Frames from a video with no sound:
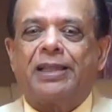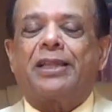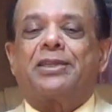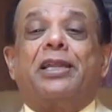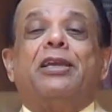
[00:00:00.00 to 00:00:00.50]

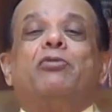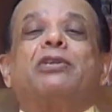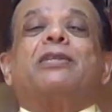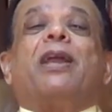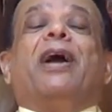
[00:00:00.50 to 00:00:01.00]
naturally he
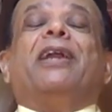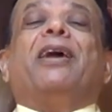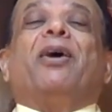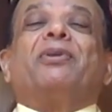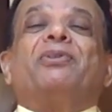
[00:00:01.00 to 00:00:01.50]
was lying
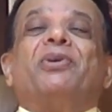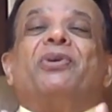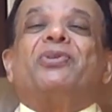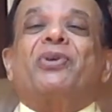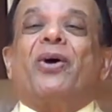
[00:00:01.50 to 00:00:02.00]
down, so
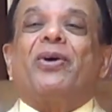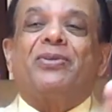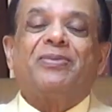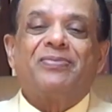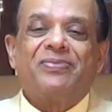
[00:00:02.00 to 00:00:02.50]
he
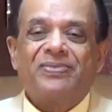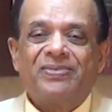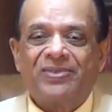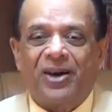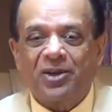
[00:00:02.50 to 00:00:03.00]
saw
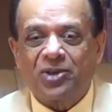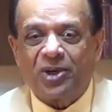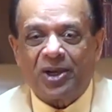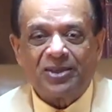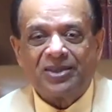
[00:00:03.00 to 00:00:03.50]

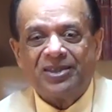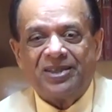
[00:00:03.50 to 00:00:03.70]
Arjuna.